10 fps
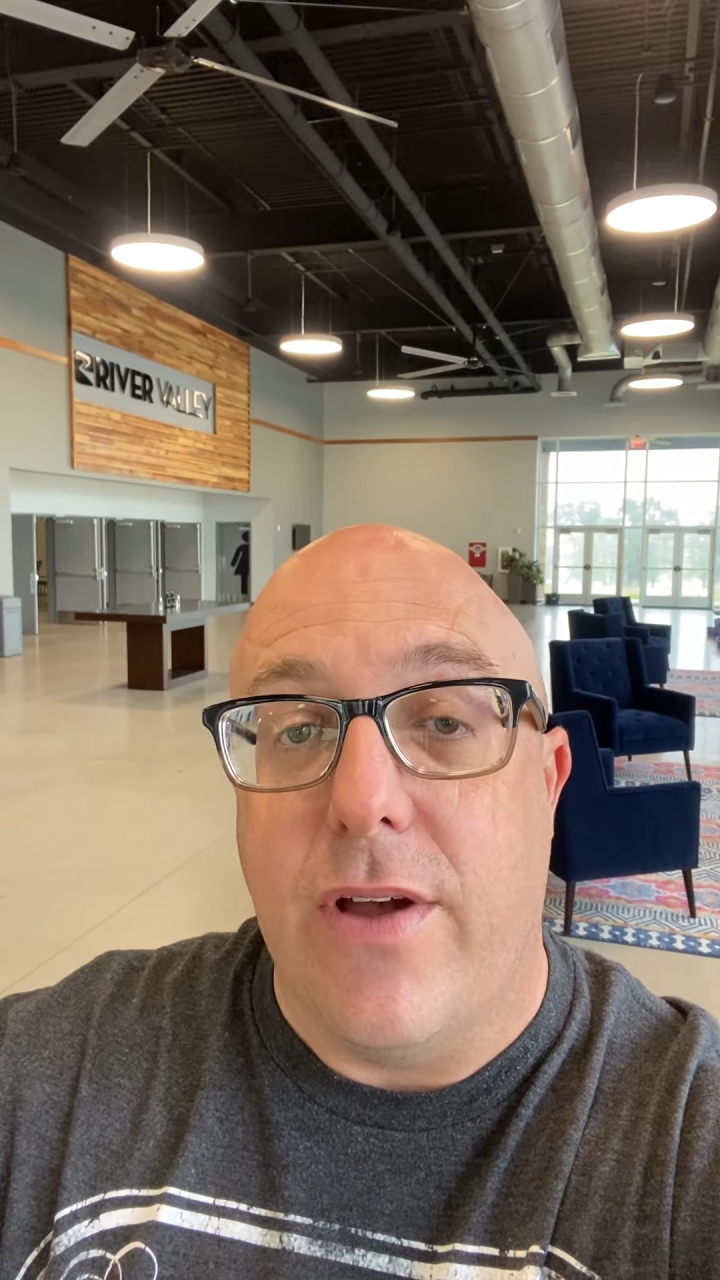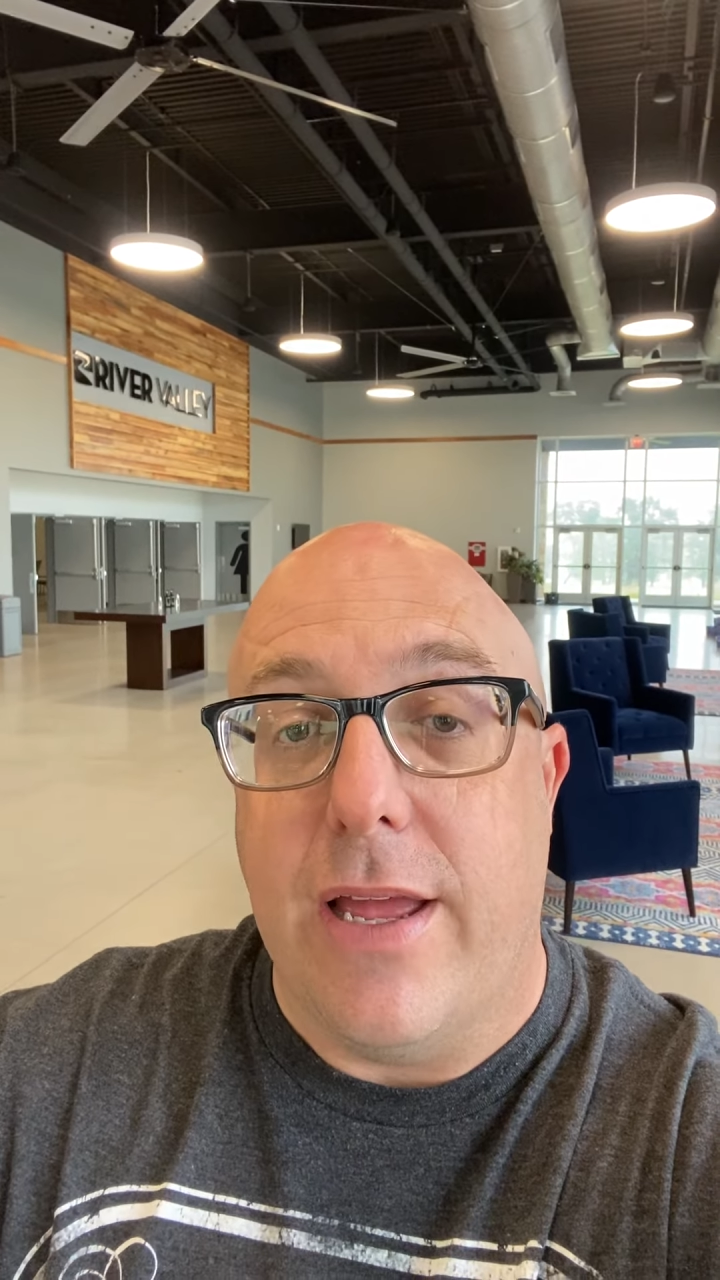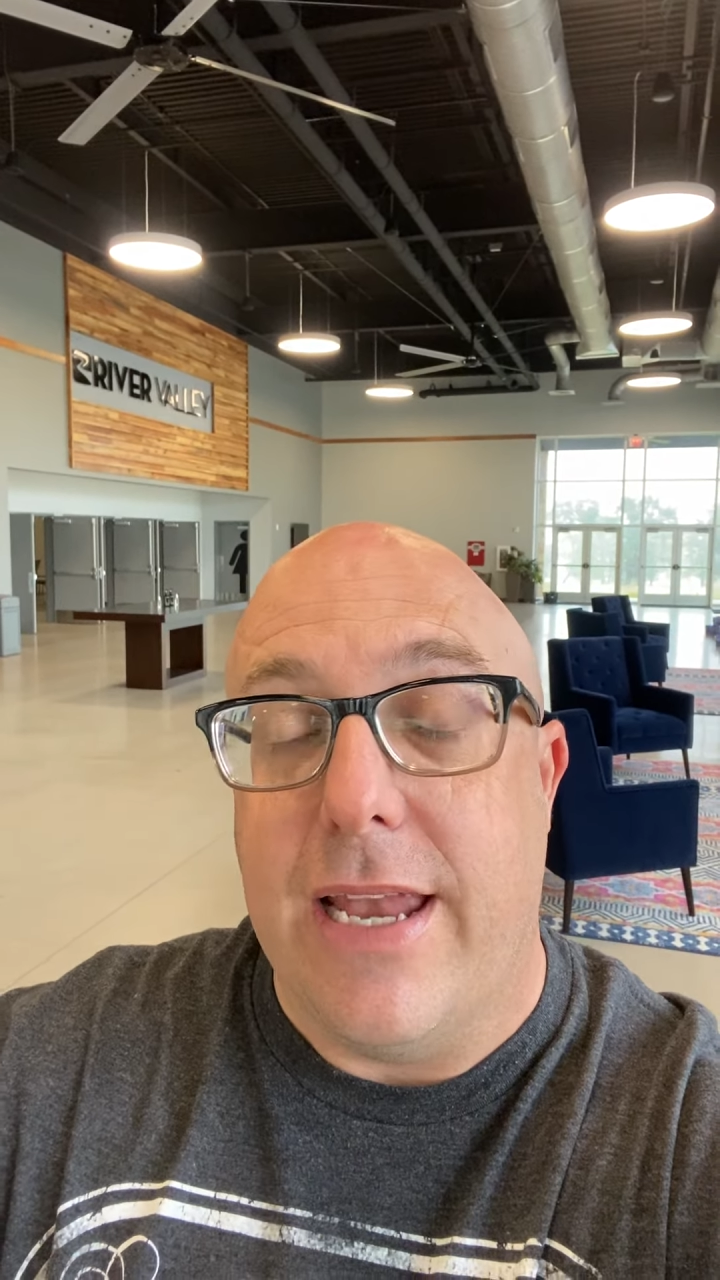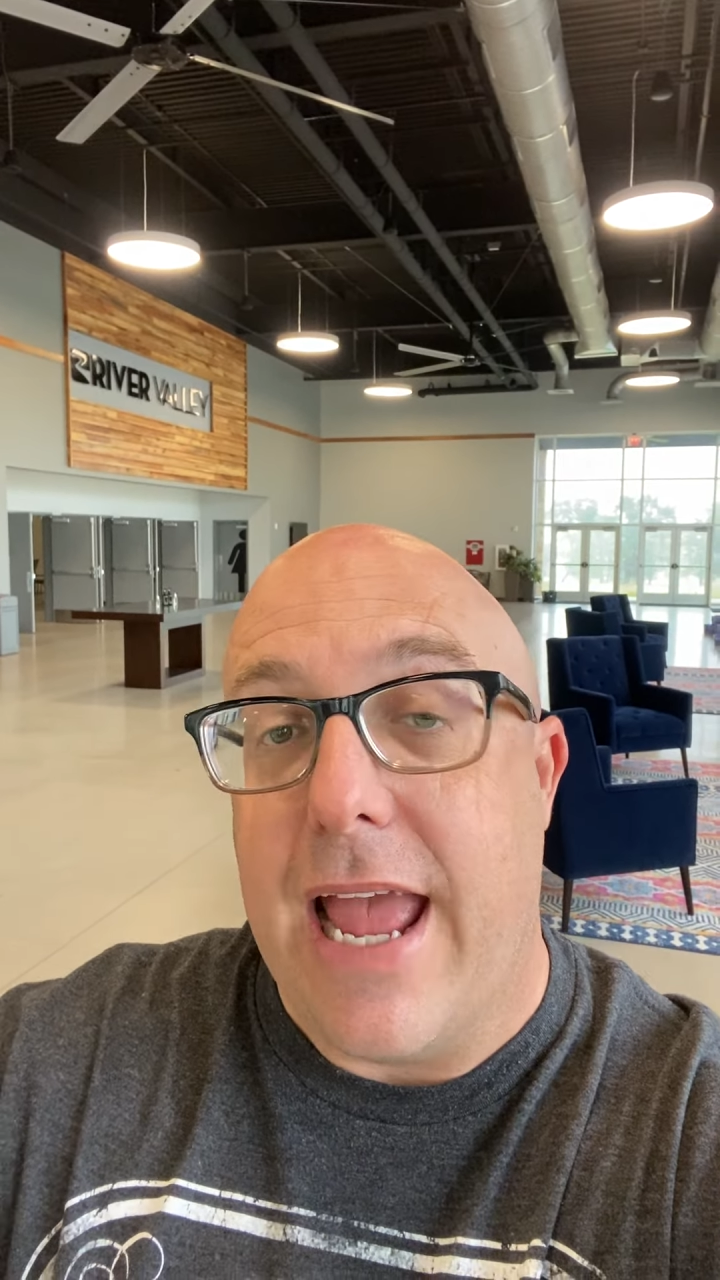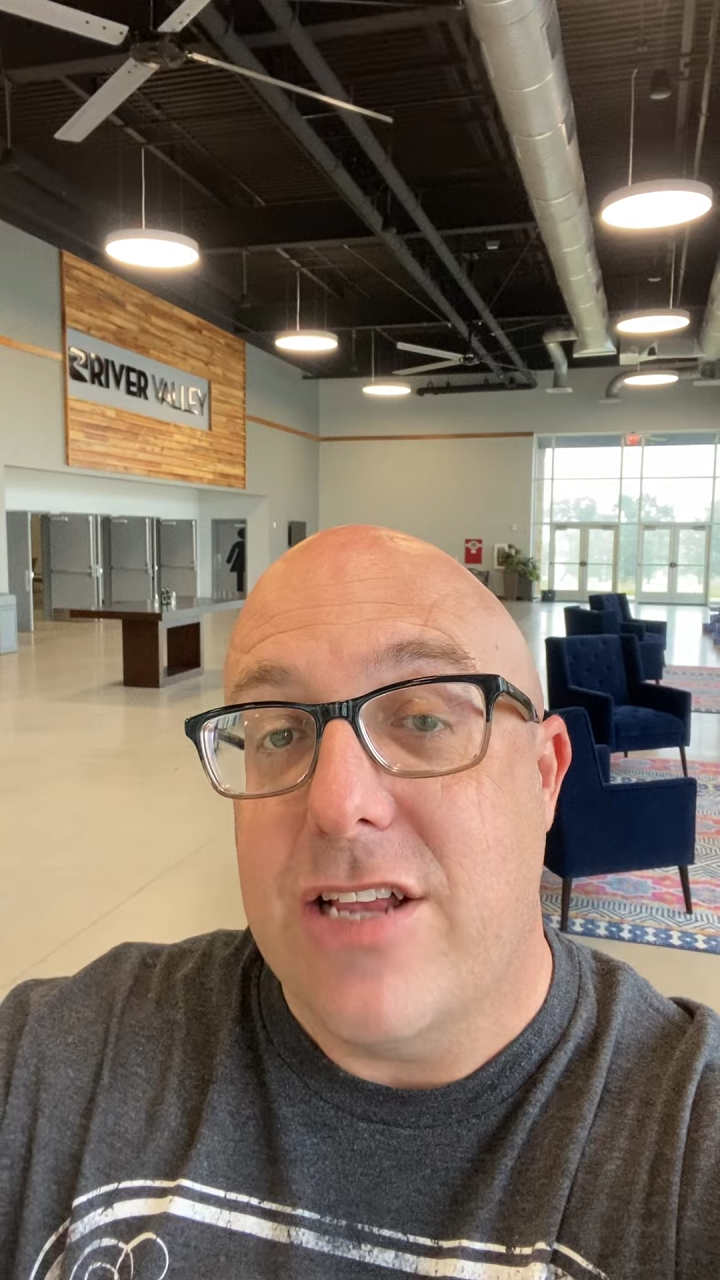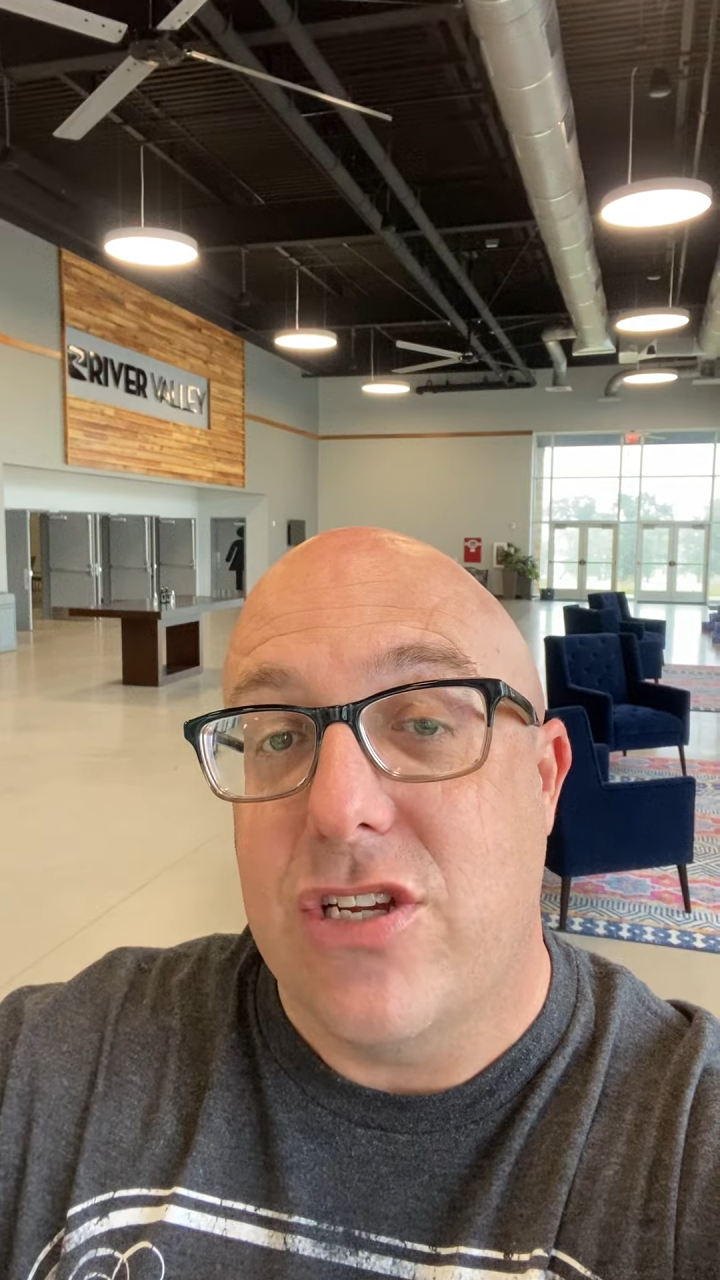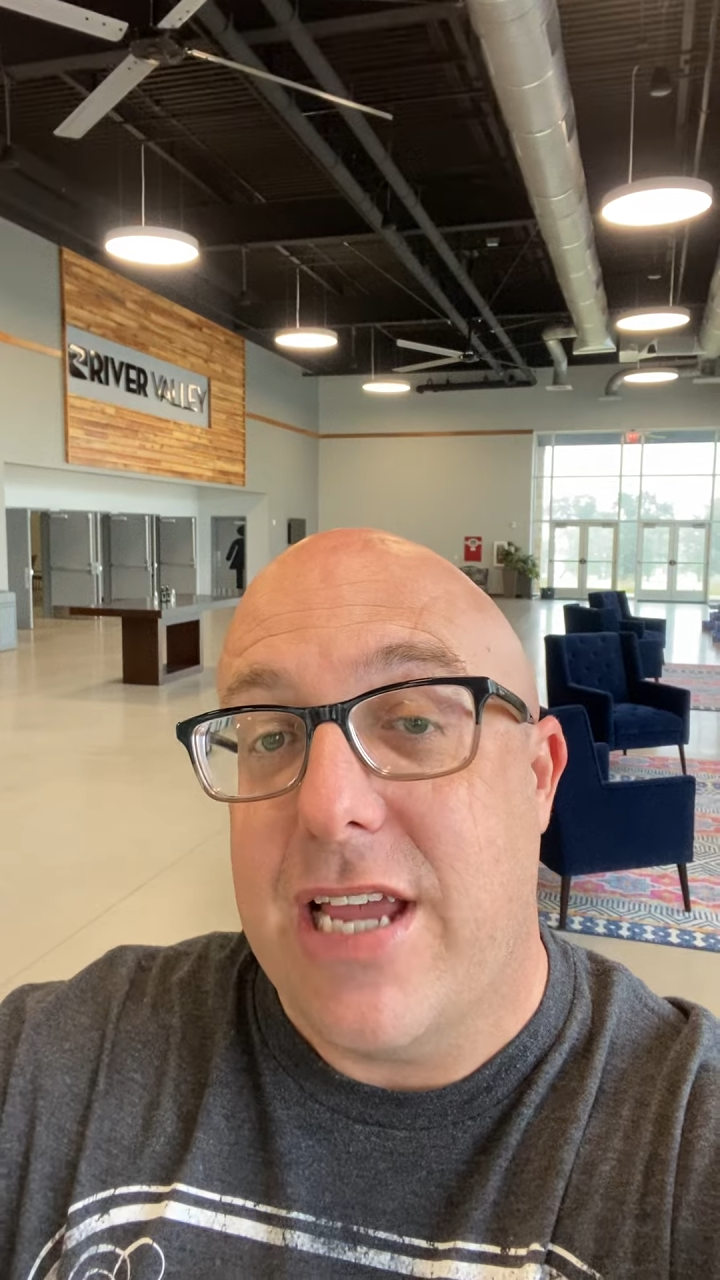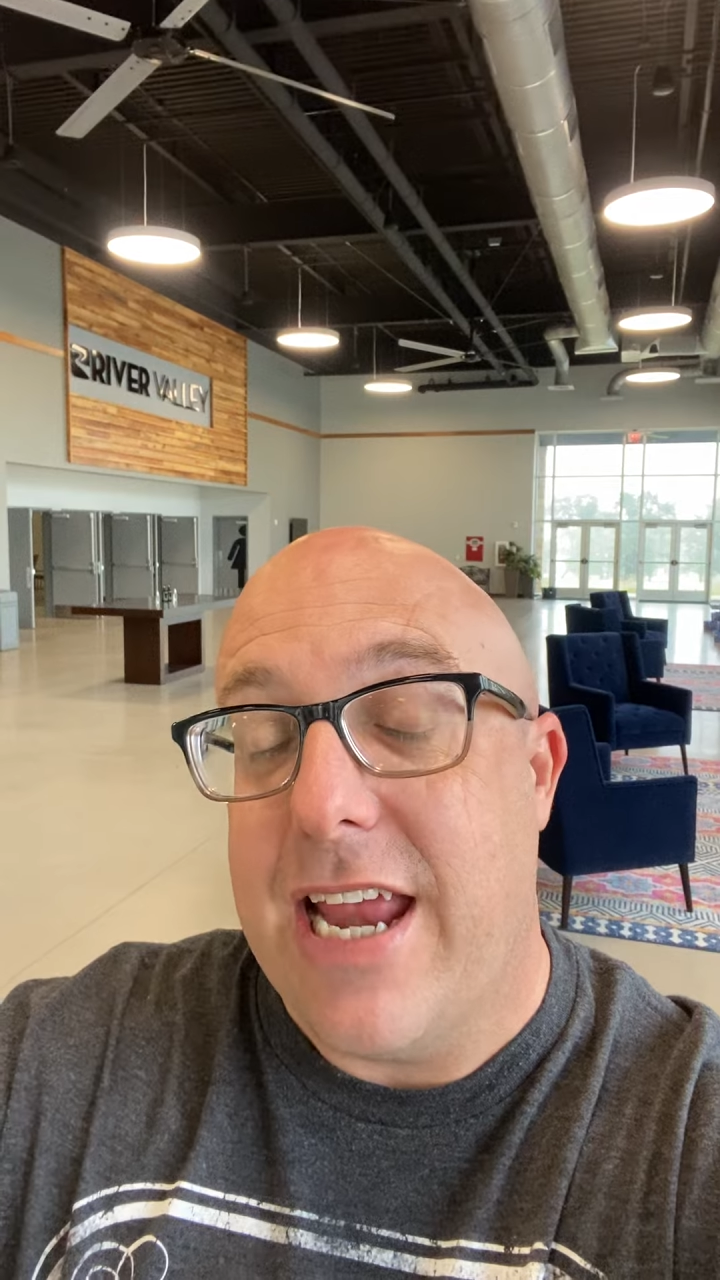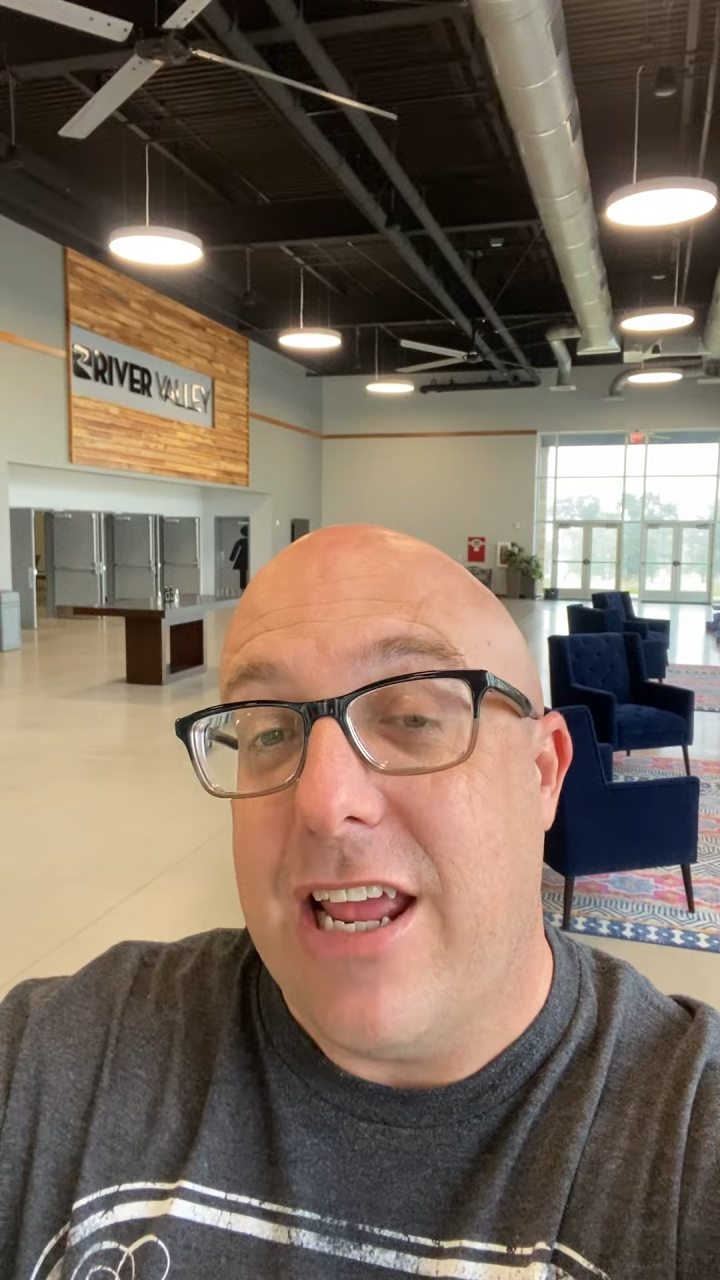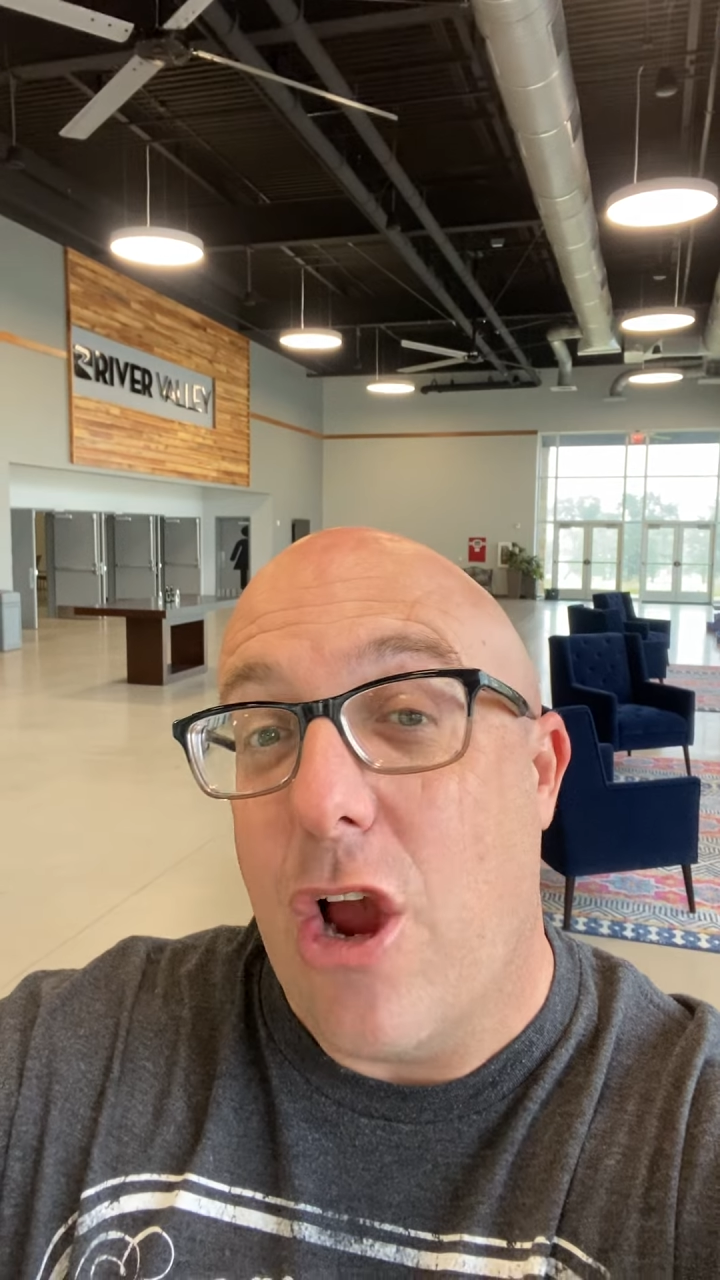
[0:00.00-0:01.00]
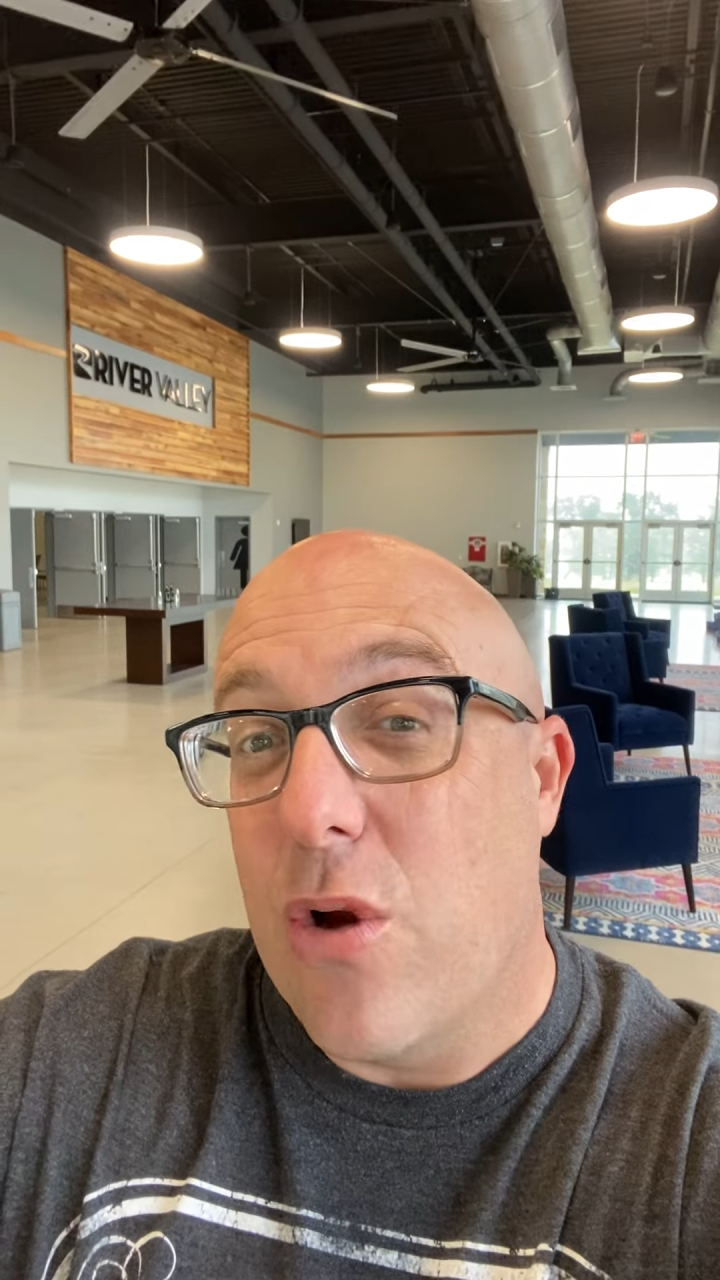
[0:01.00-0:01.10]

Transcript: and educating